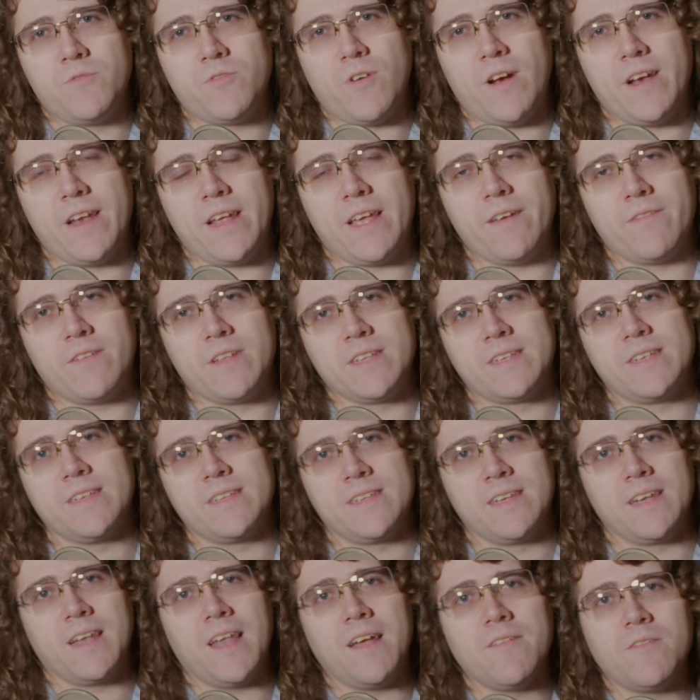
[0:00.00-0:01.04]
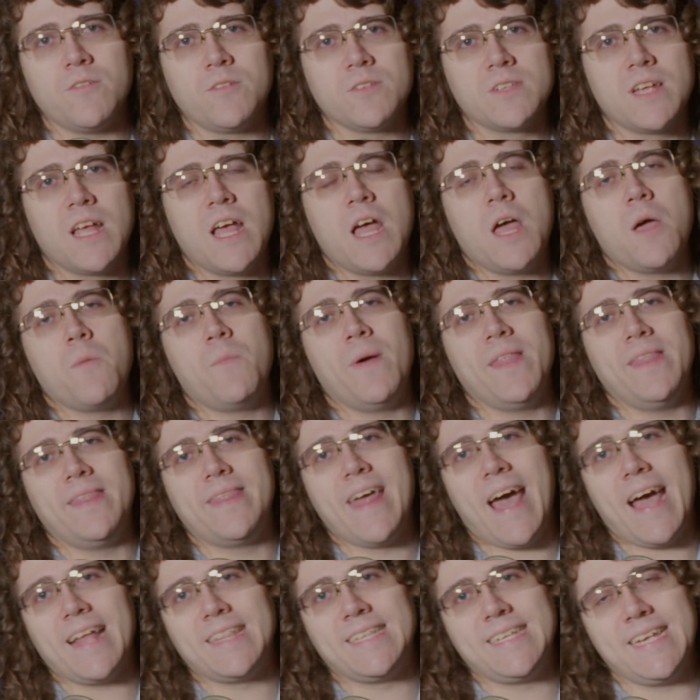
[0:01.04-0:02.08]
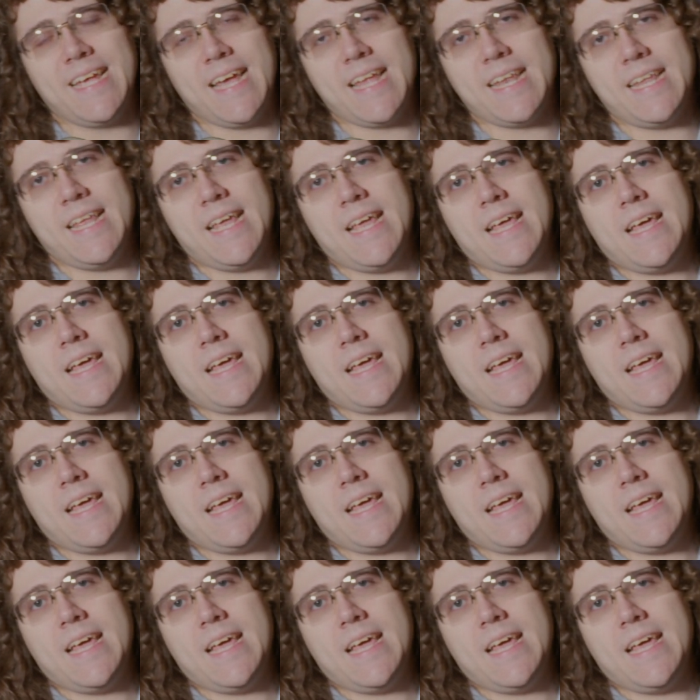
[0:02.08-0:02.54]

trying to give consistent levels. But that's it.